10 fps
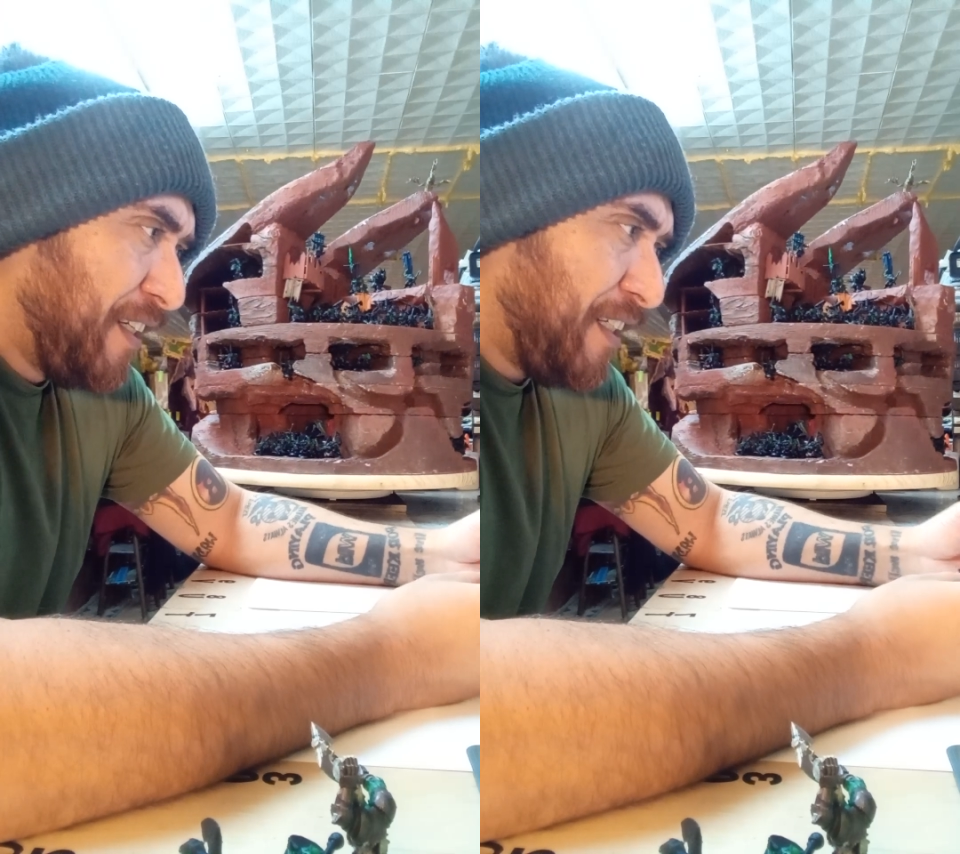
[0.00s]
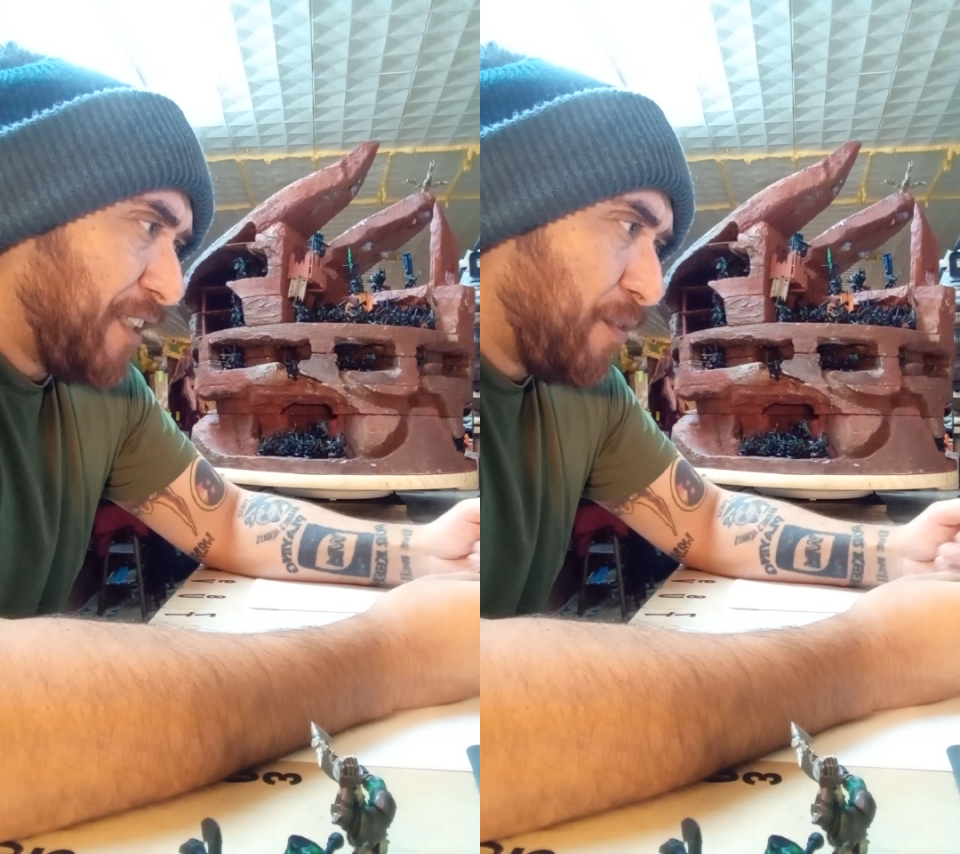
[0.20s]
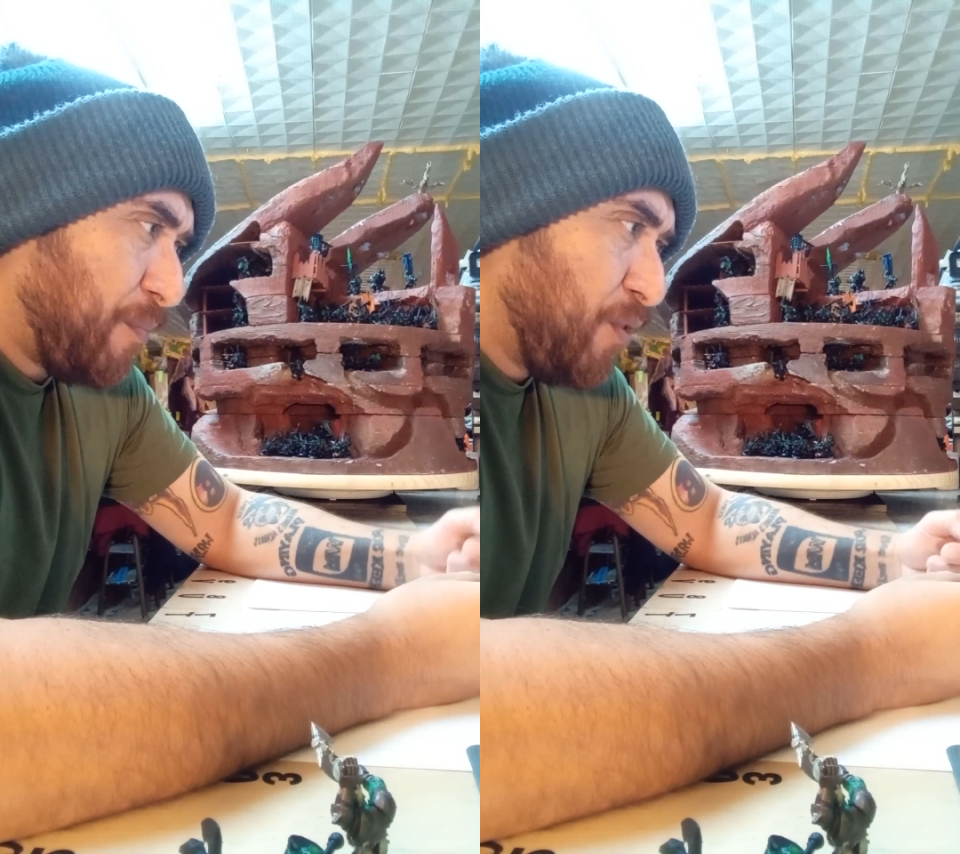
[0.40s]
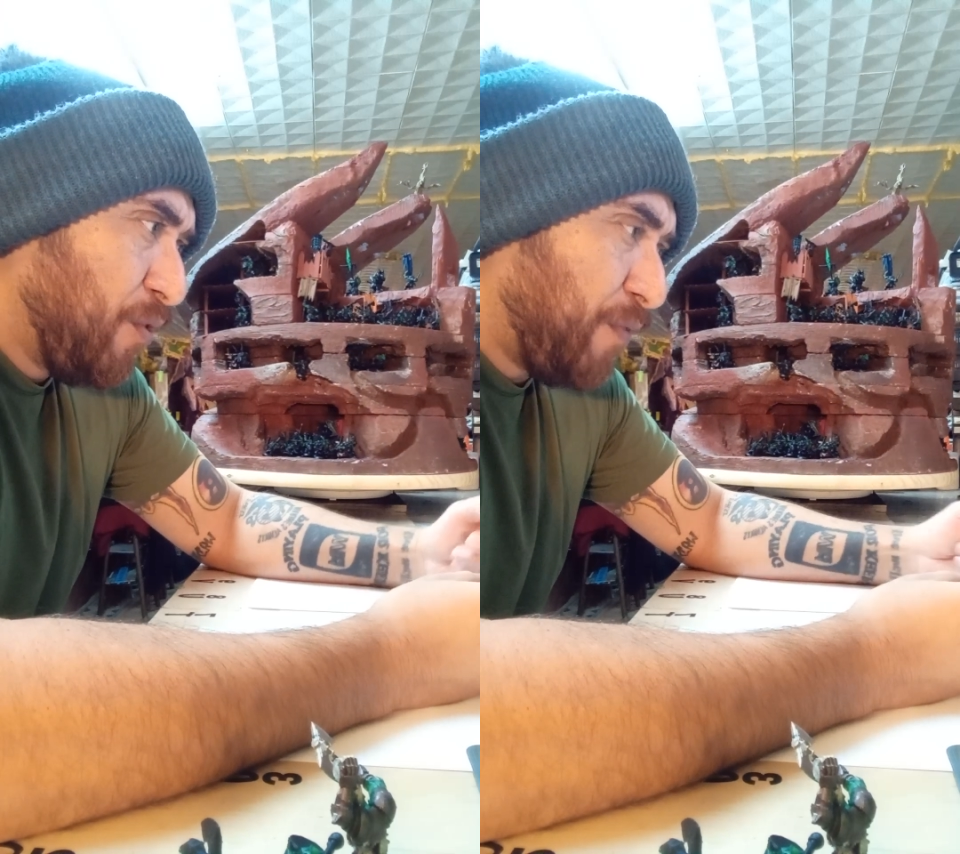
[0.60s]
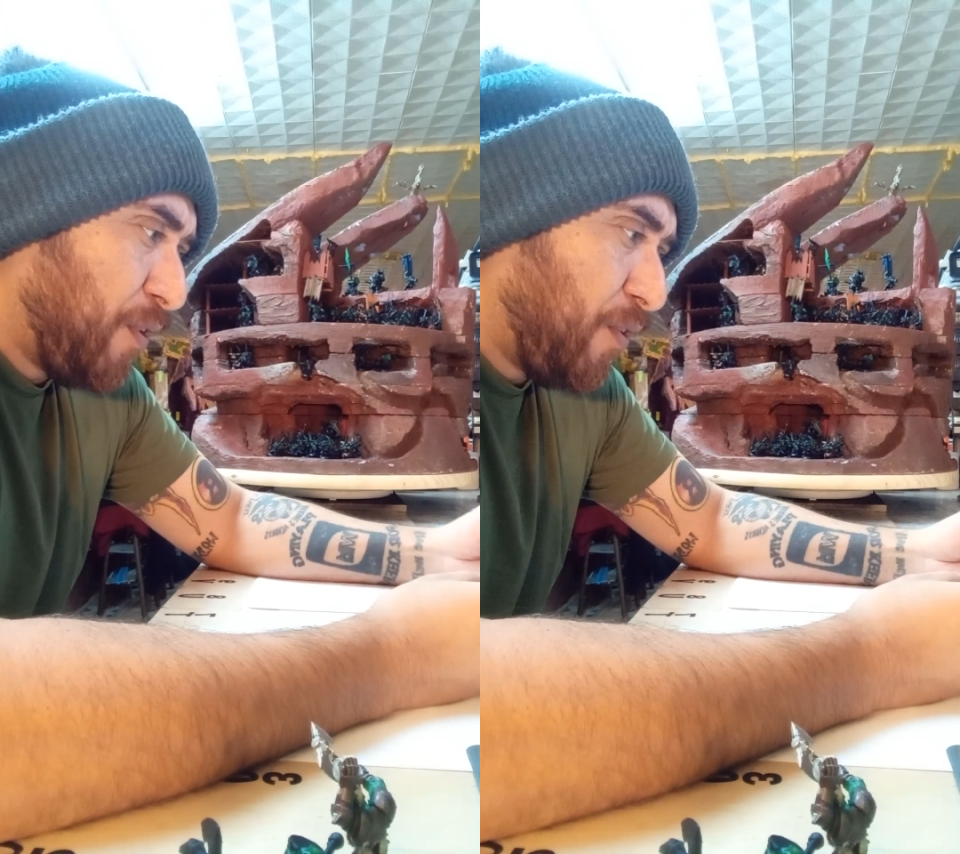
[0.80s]
he has a
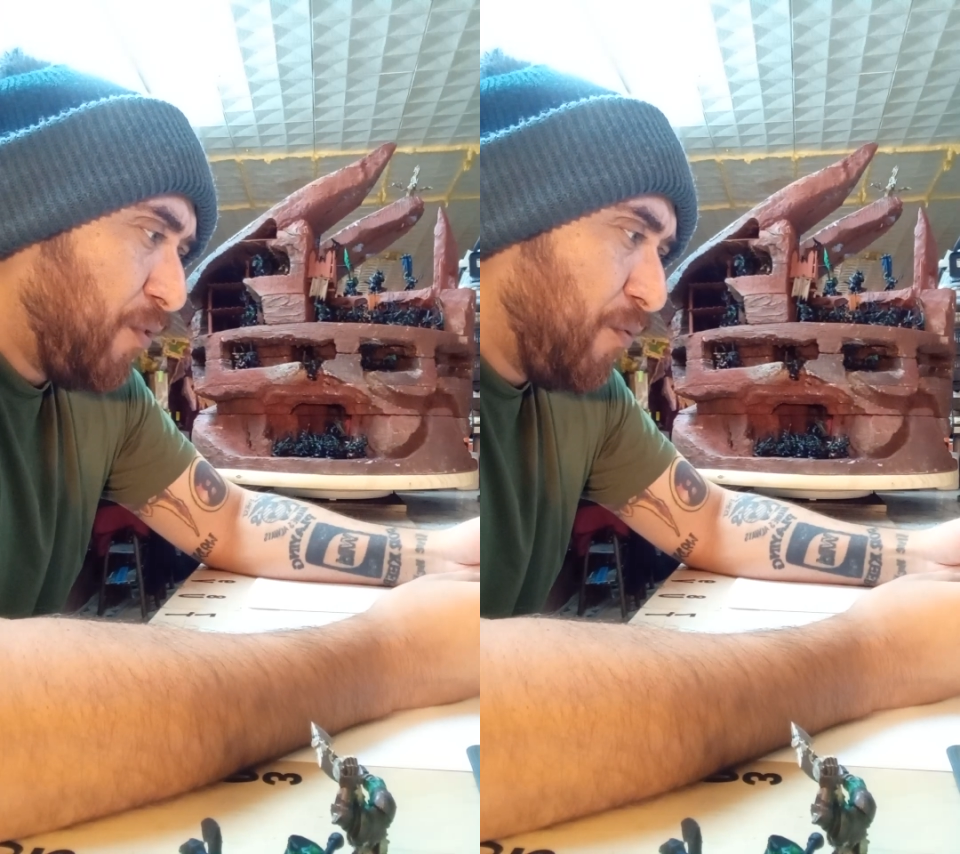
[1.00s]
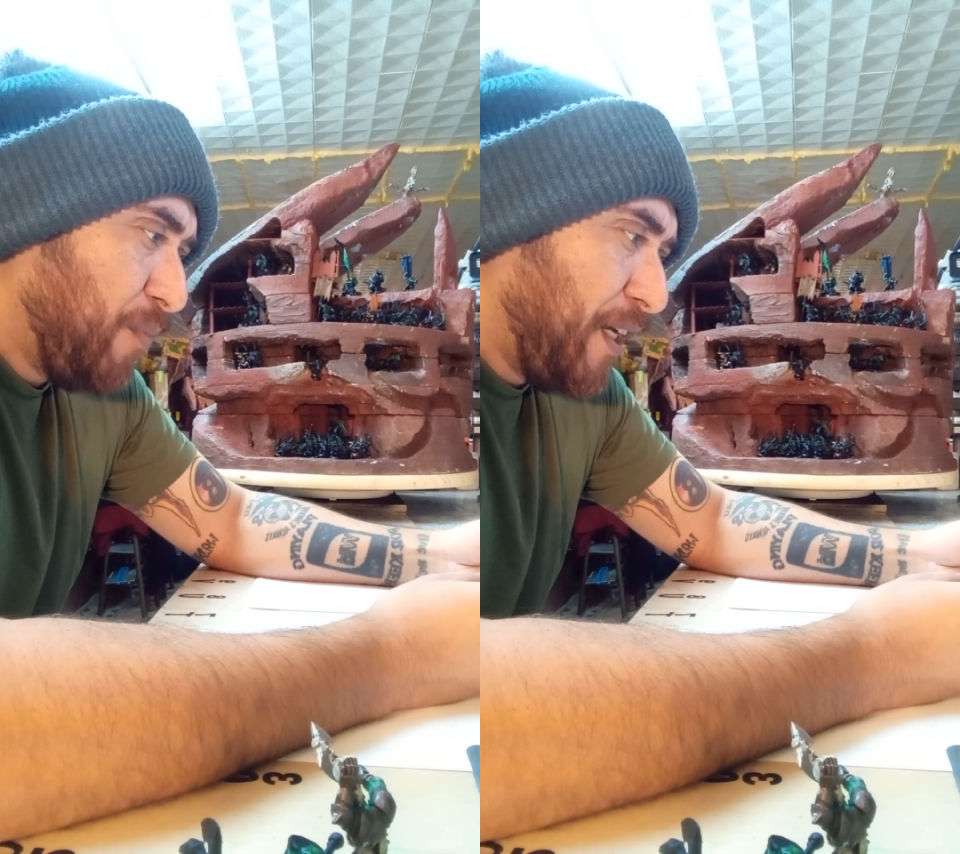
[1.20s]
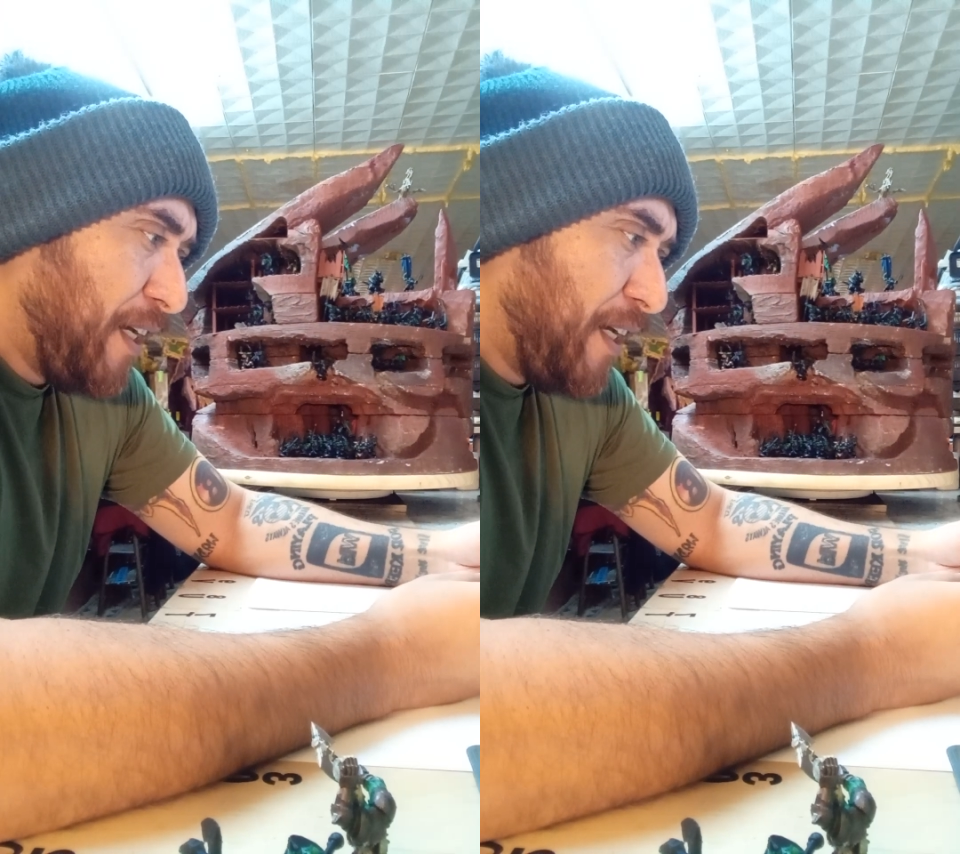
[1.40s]
beautiful home,